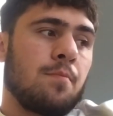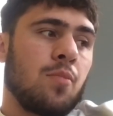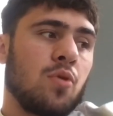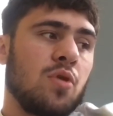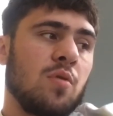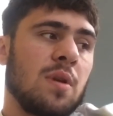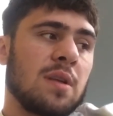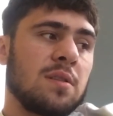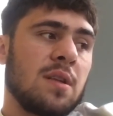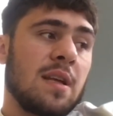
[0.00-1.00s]
But
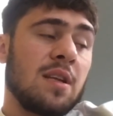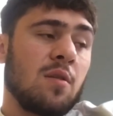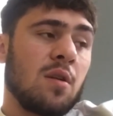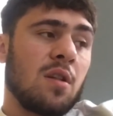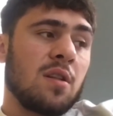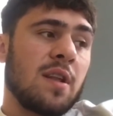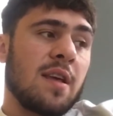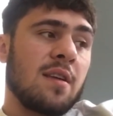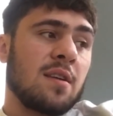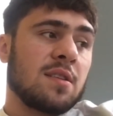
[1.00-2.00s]
Newcastle, yeah, I didn't go on
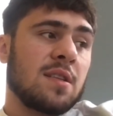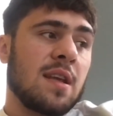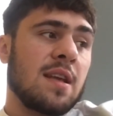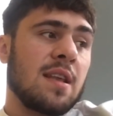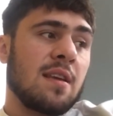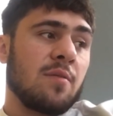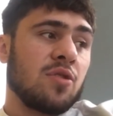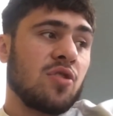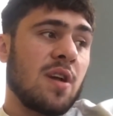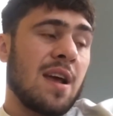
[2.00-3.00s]
holiday. I stayed here. I've been
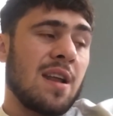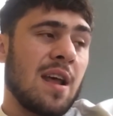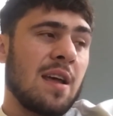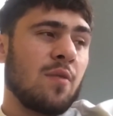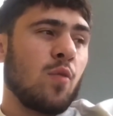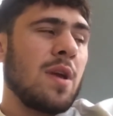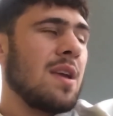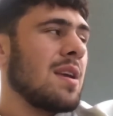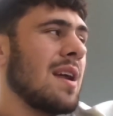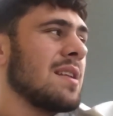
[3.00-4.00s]
training. I had a
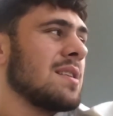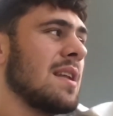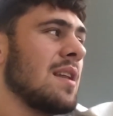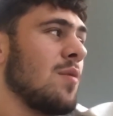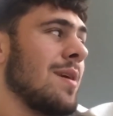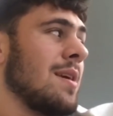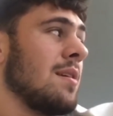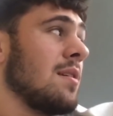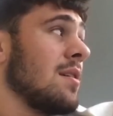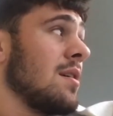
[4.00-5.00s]
week. I had a steady
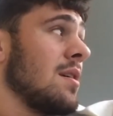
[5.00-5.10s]
week.